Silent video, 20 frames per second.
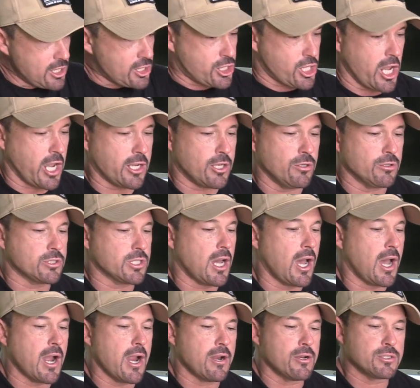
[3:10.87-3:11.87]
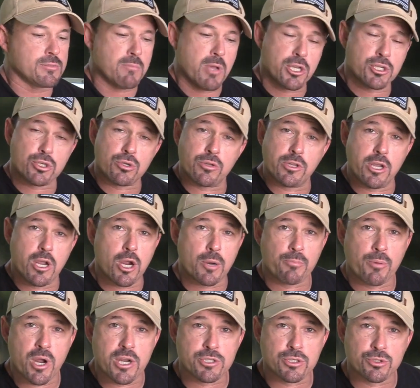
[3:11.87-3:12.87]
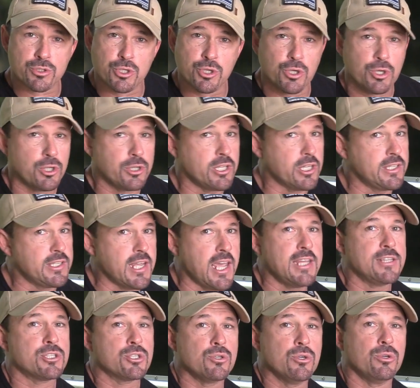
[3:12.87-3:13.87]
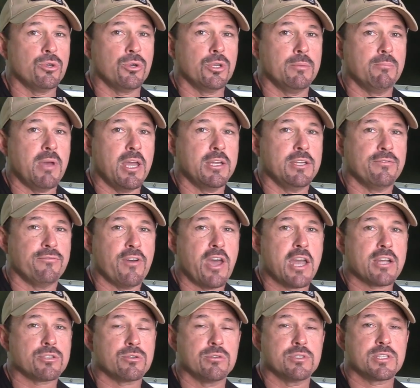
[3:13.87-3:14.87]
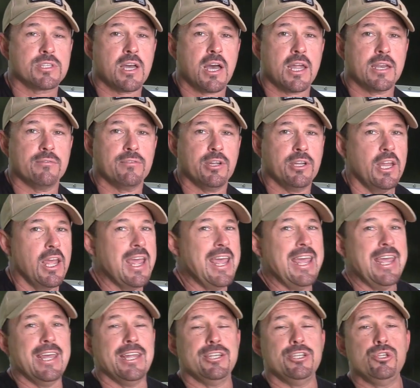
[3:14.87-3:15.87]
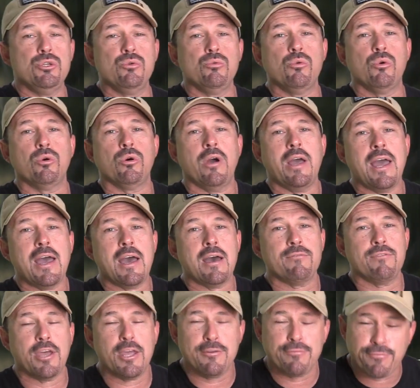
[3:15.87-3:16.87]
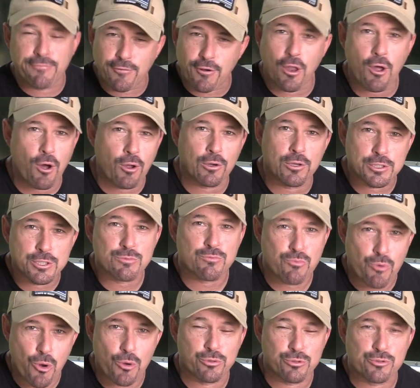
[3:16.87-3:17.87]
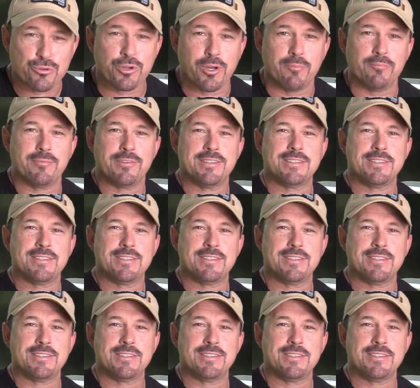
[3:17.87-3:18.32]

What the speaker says: Check your tires, make sure the air pressure's good, the date's good on the manufacturing side of it, and you will have a flawless road trip.